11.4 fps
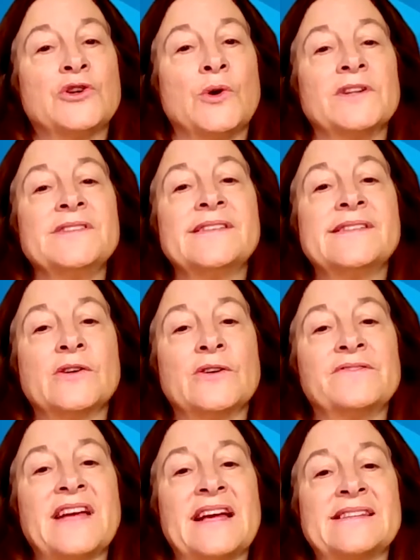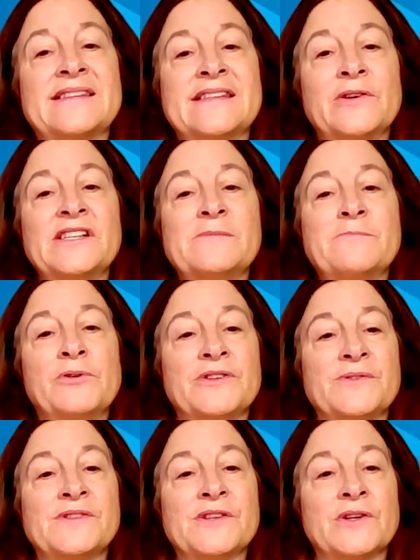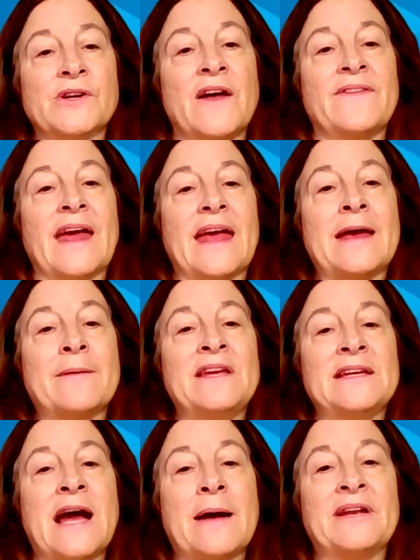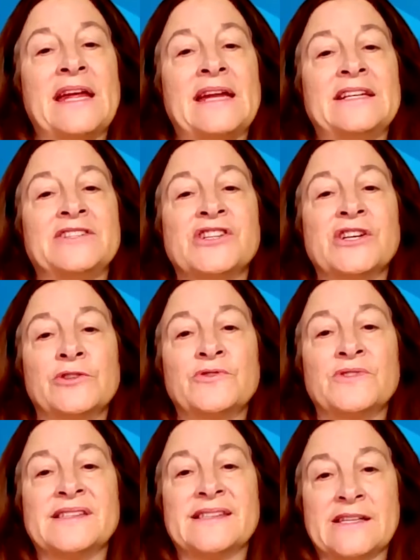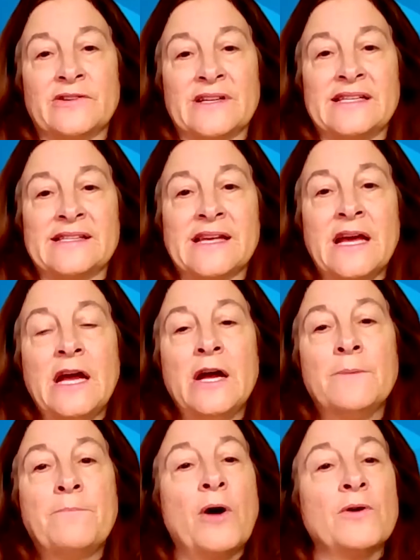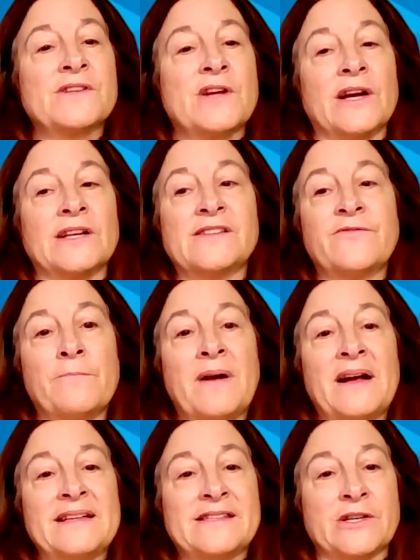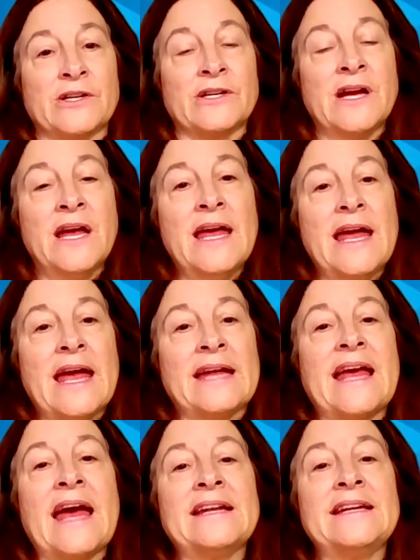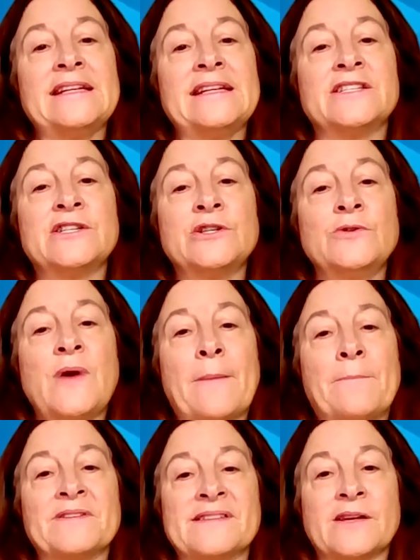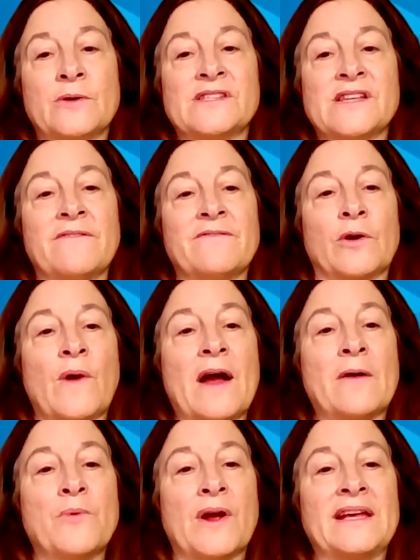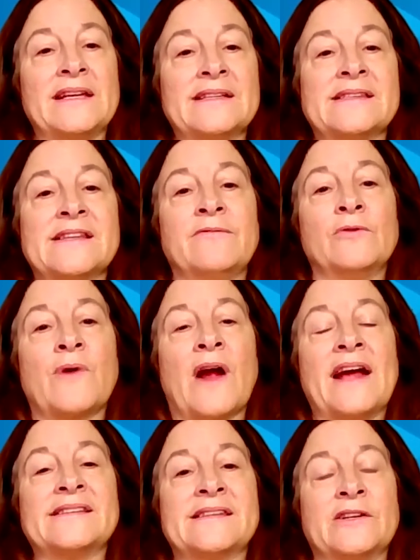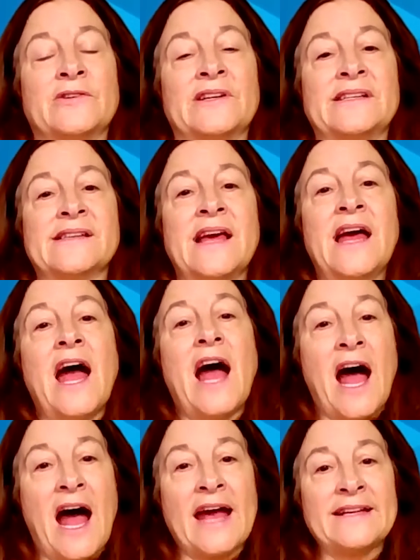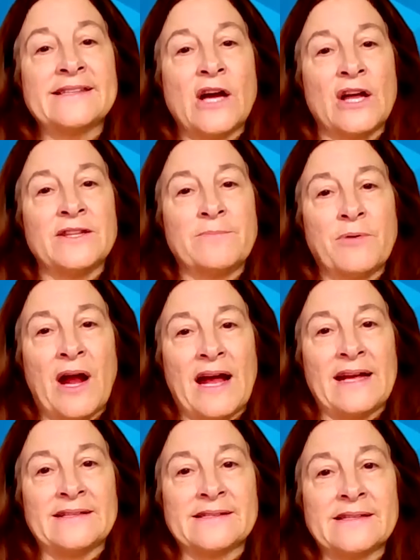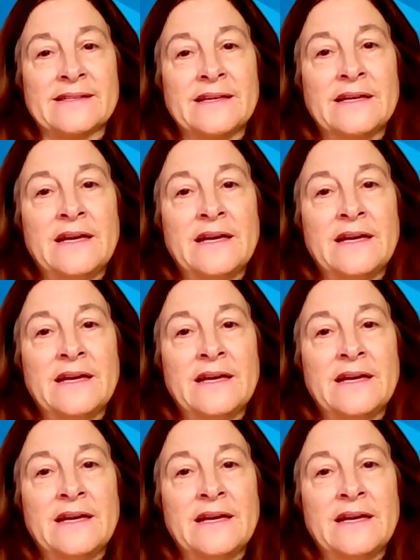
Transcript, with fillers: Jordan served as series producer on the Emmy nominated children's series Postcards from Buster and edited two episodes of the groundbreaking civil rights series Eyes on the Prize.